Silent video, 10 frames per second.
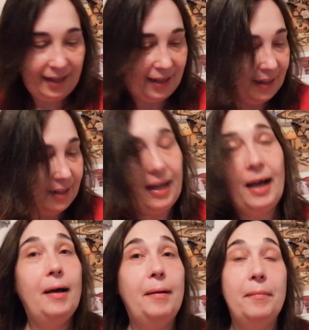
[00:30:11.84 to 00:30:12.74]
and
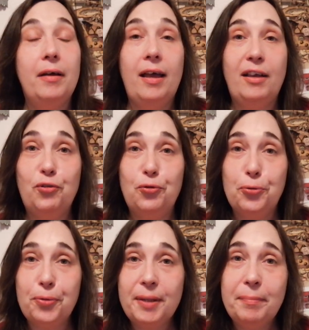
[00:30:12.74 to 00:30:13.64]
I'm
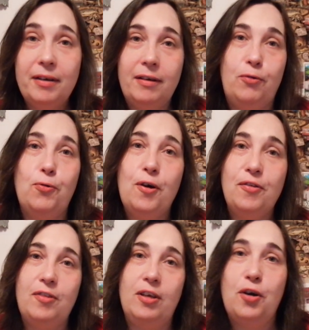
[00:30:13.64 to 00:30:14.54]
extreme
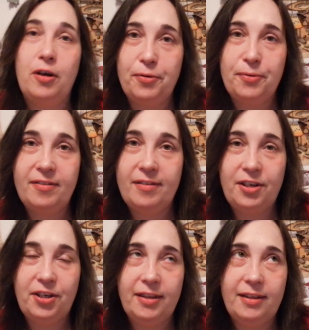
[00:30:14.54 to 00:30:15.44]
cross country
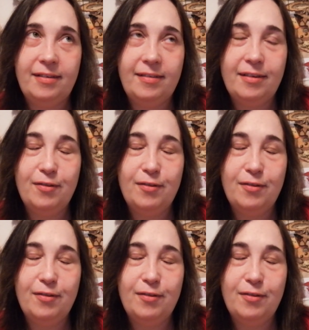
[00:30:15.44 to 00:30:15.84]
stitching this.